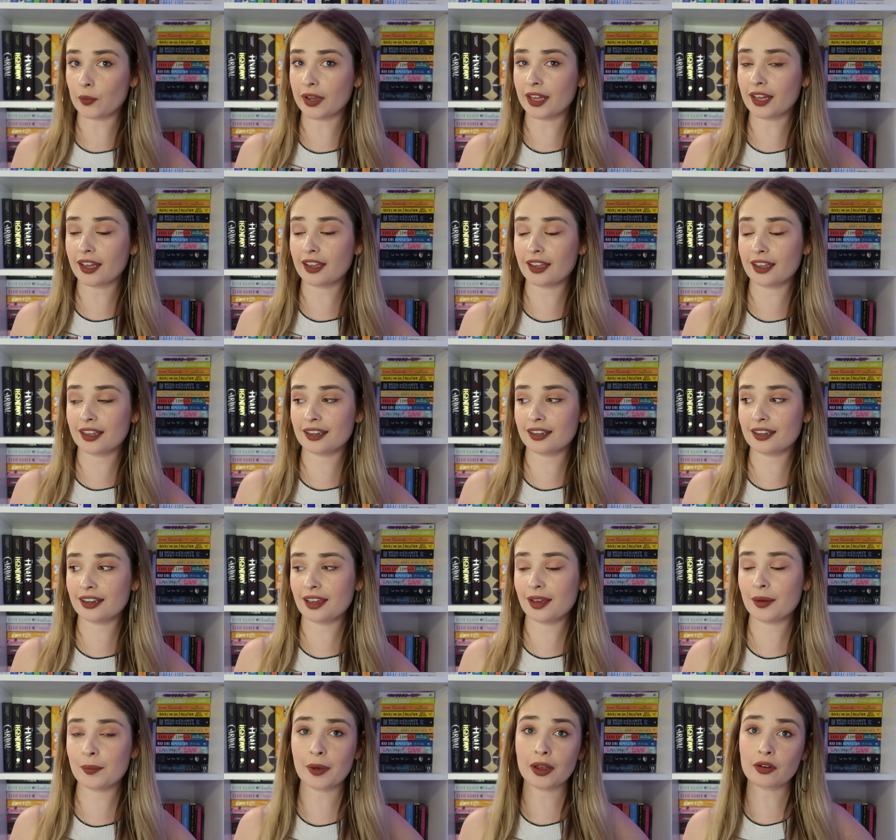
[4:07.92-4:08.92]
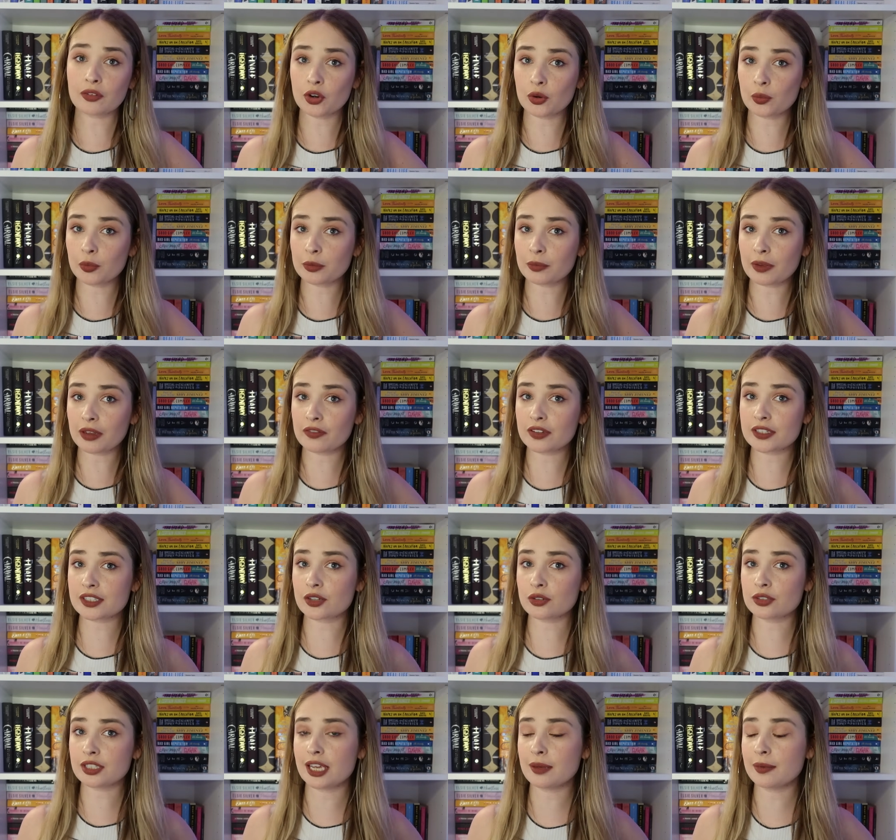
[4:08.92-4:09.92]
we are in my room with my
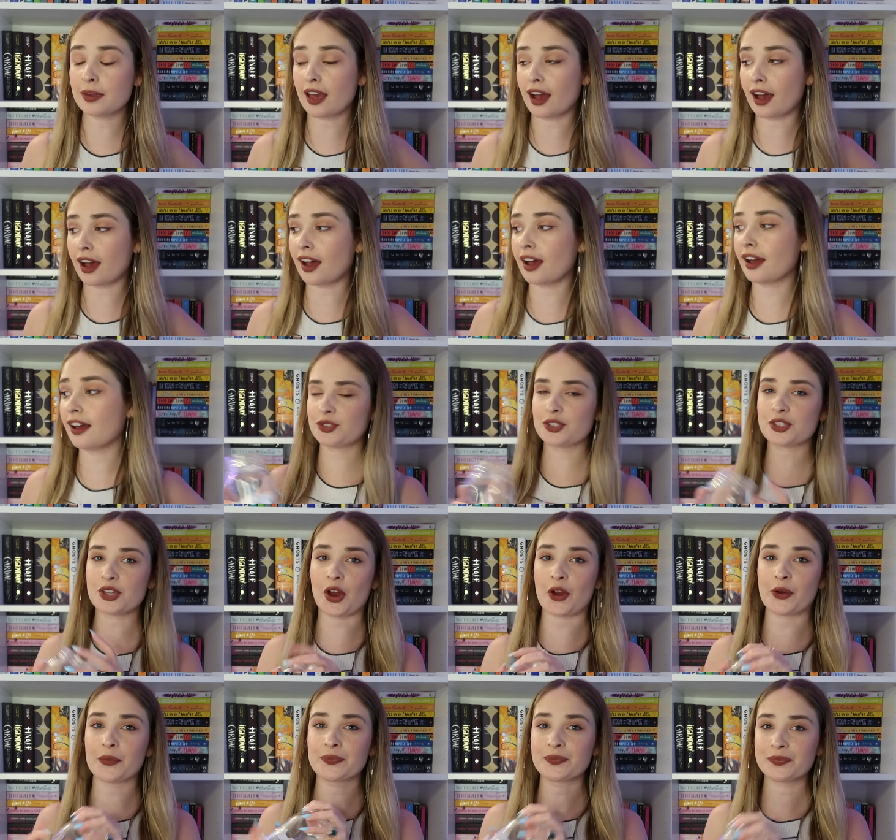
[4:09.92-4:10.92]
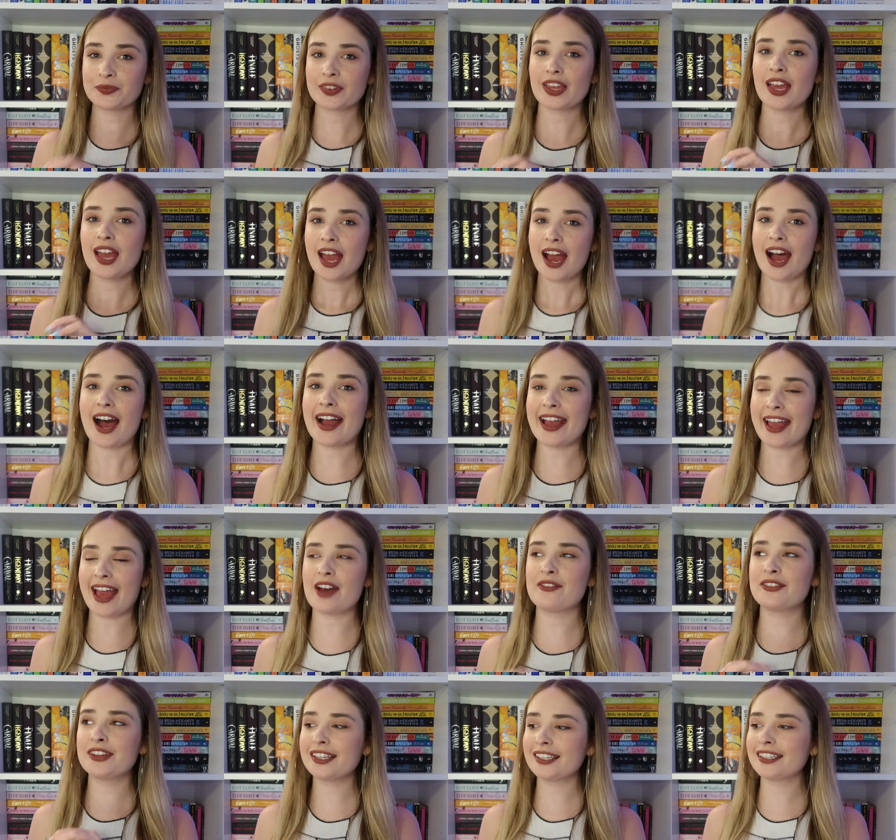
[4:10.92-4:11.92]
physical TBR. So I
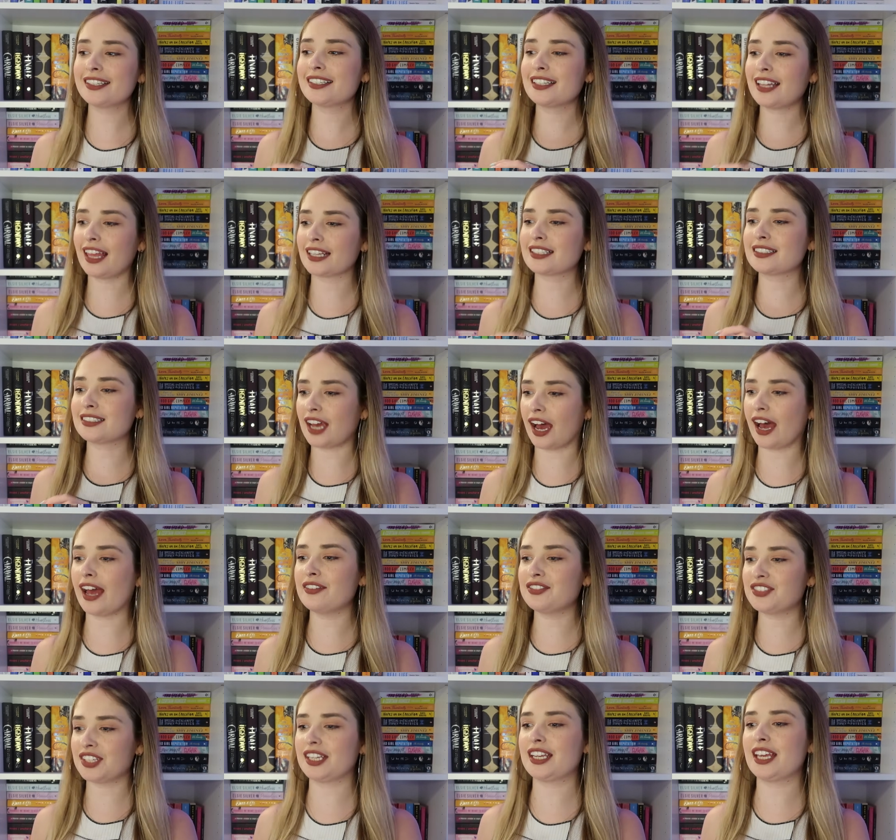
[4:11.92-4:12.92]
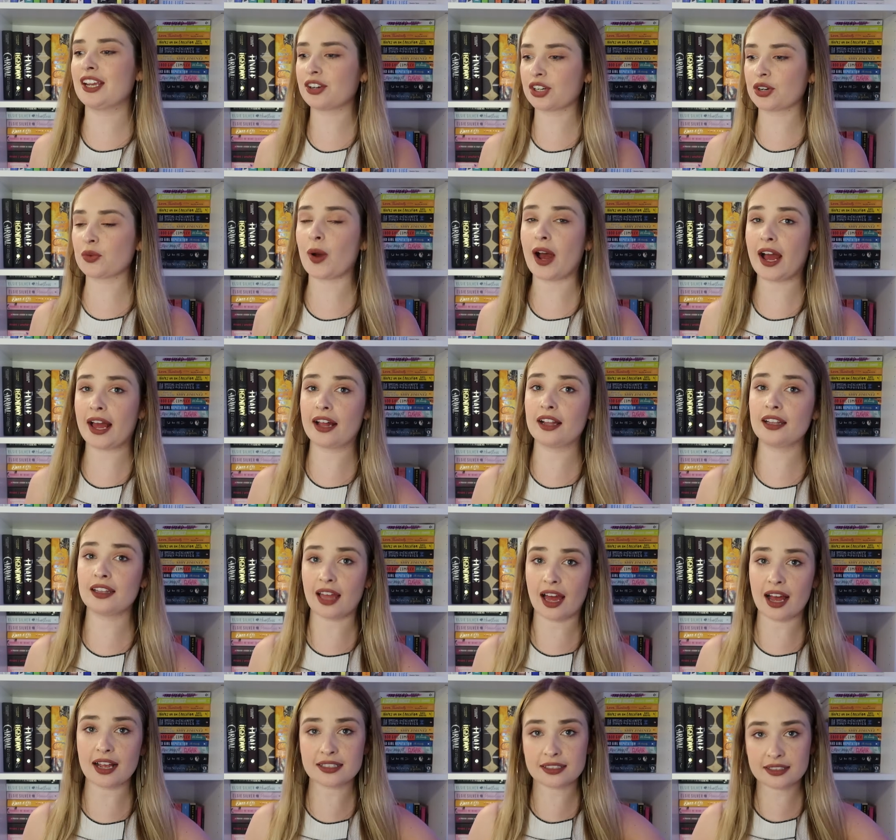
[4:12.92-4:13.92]
haven't like dived in here in a while.
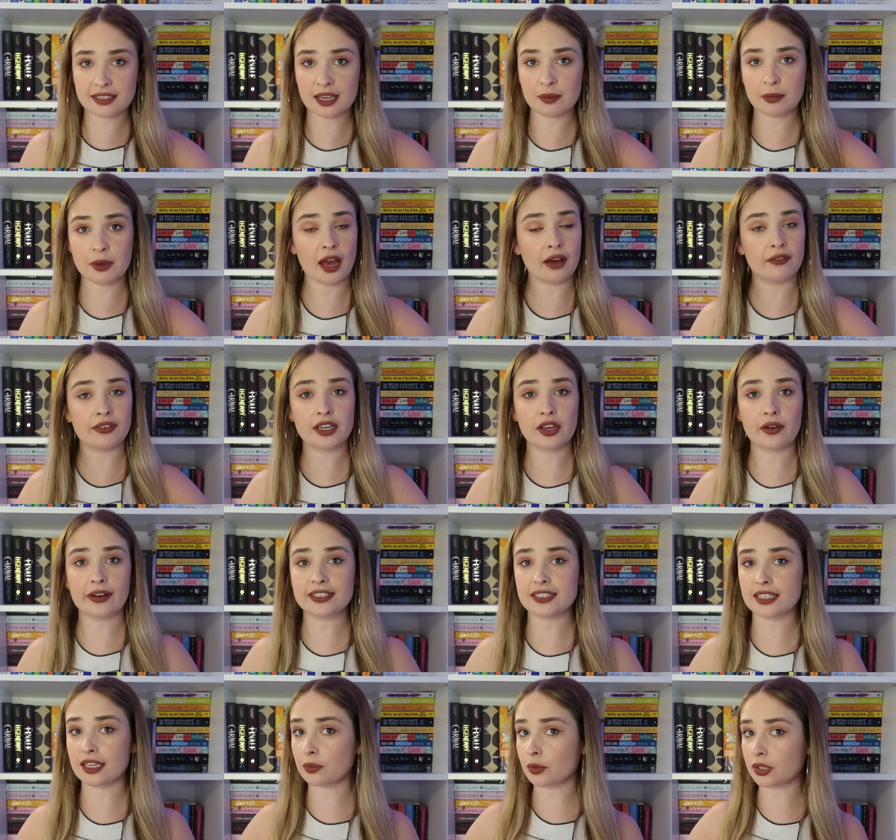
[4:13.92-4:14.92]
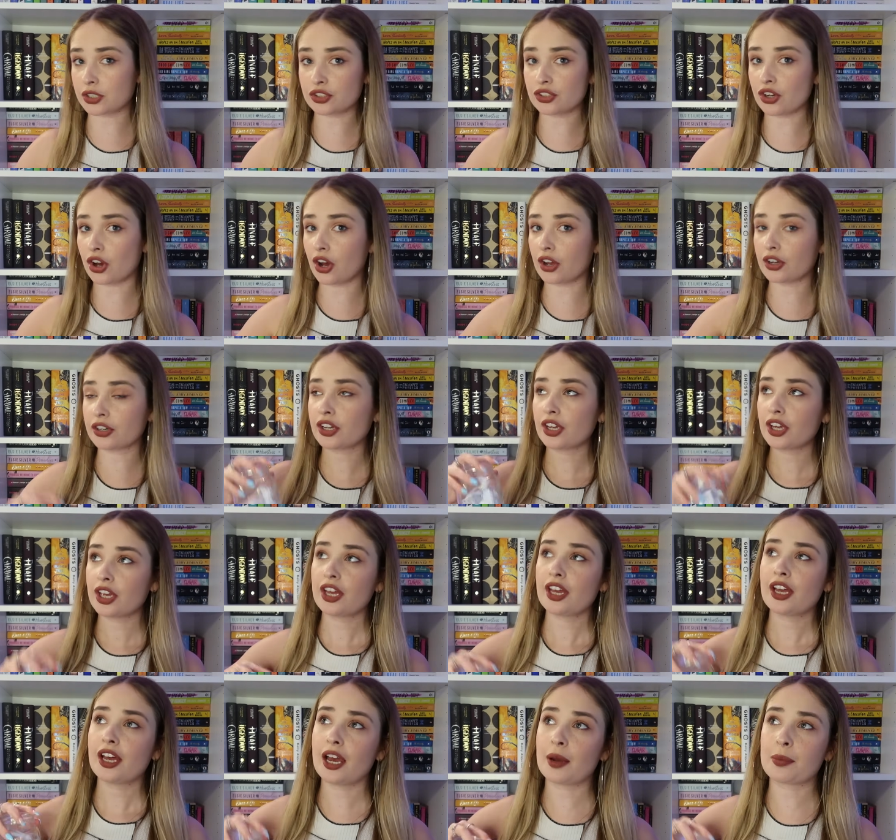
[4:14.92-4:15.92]
Last TBR video I did was not
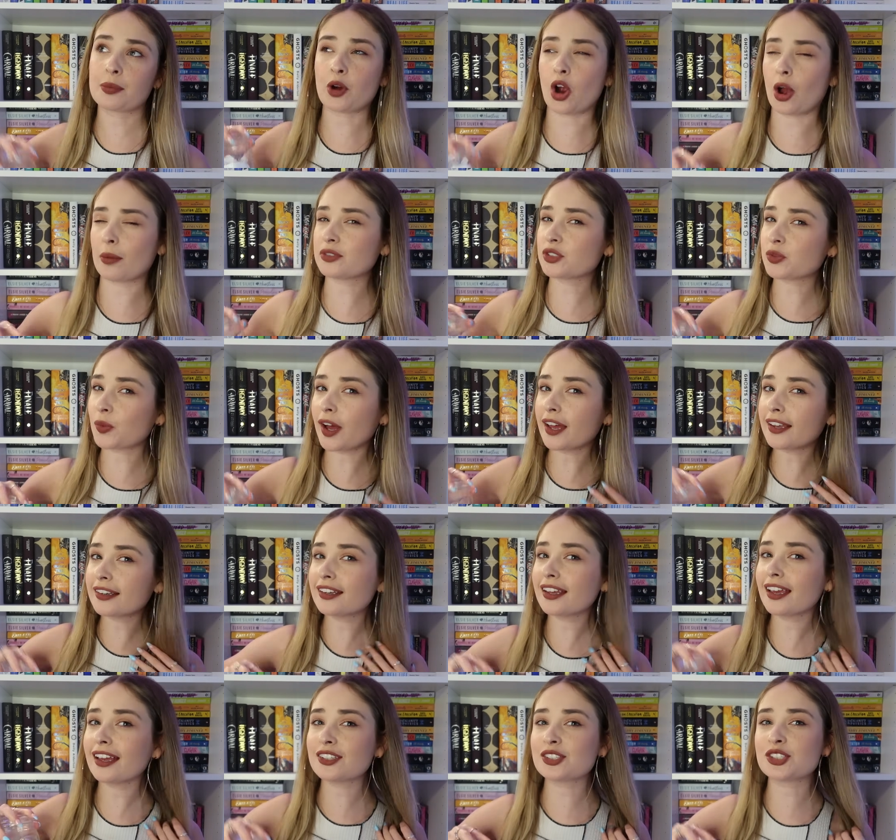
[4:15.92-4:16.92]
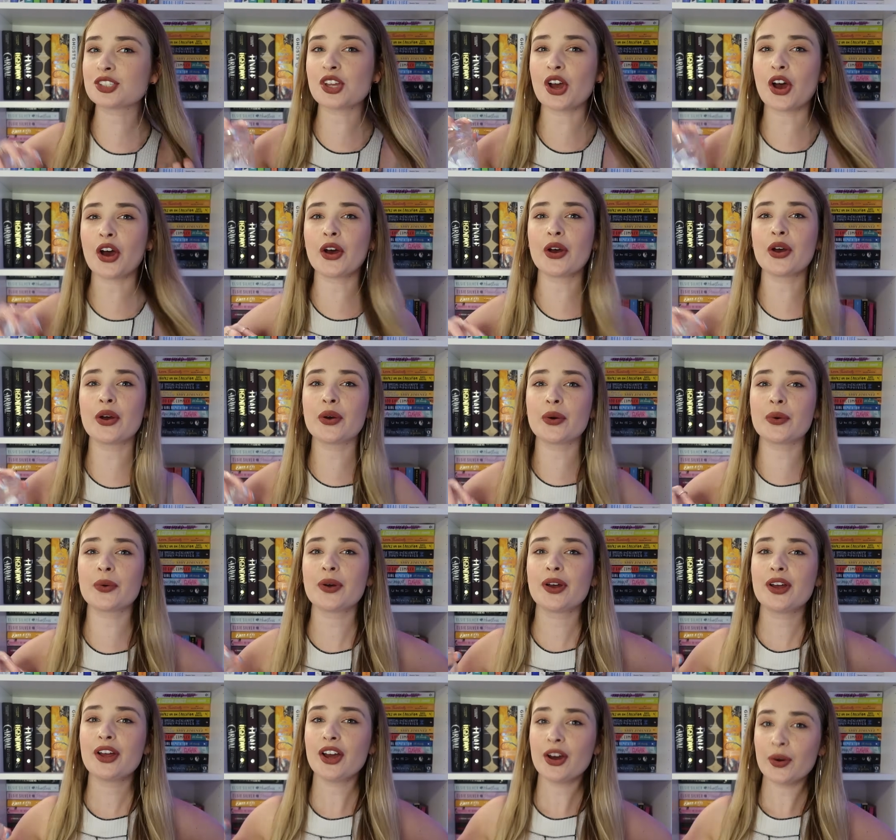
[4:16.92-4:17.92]
a prompt one,
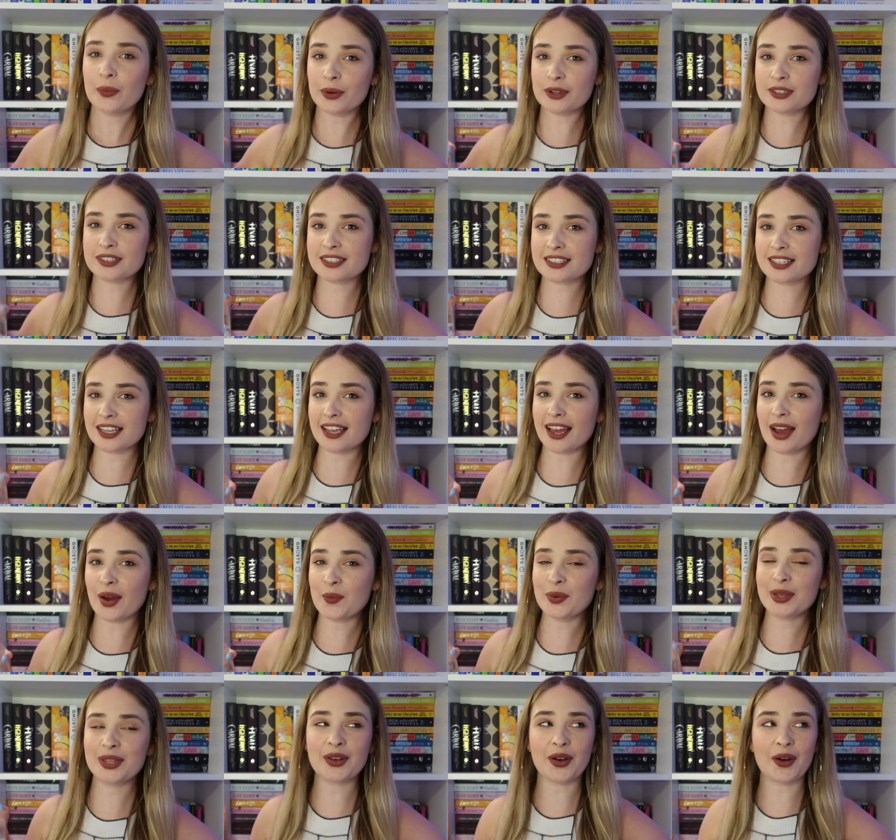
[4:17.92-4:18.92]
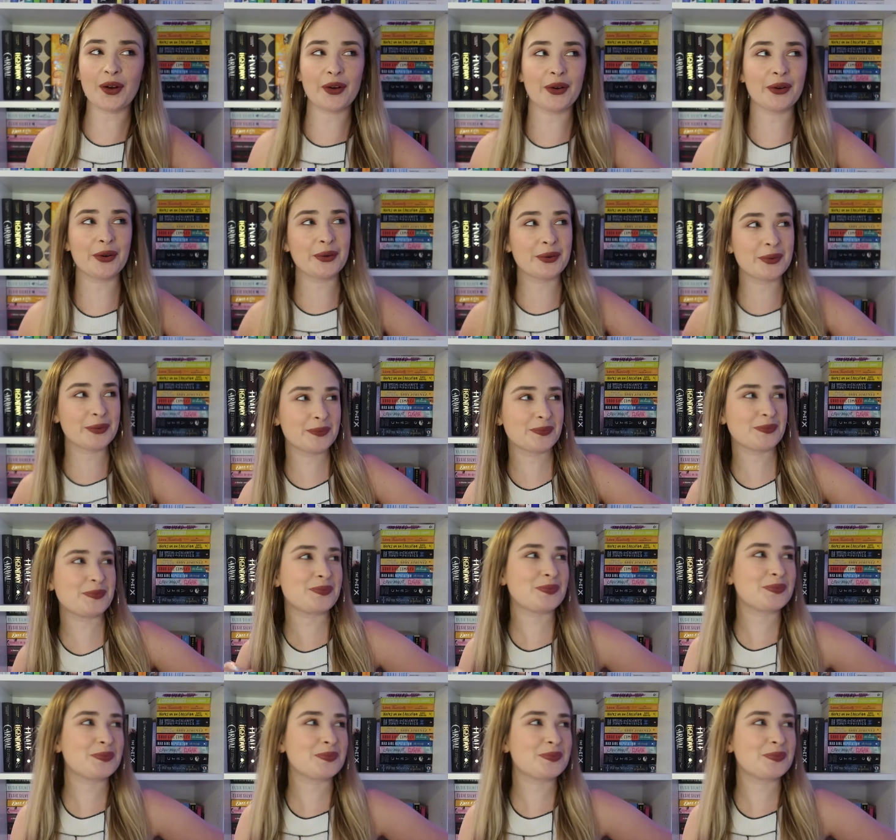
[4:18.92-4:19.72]
so we'll see how we go.